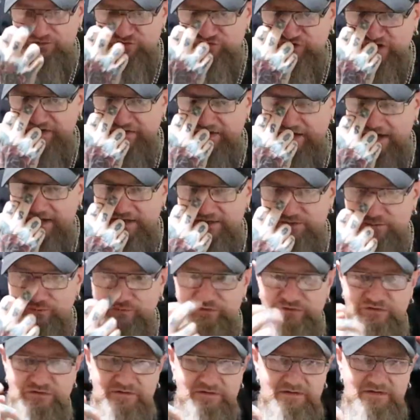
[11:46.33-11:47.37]
Cheddar
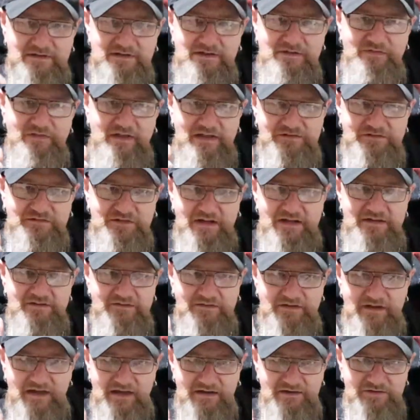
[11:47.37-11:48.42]
Ales, that
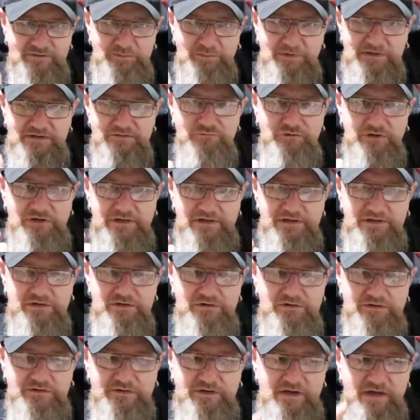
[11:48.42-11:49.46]
stands out as being really
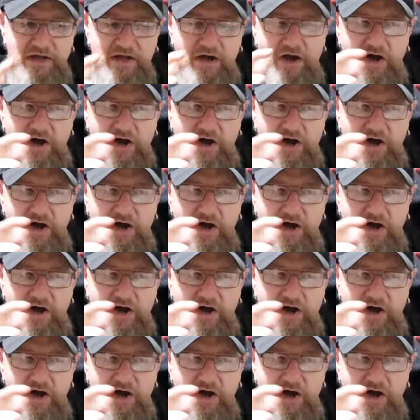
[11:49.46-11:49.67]
good.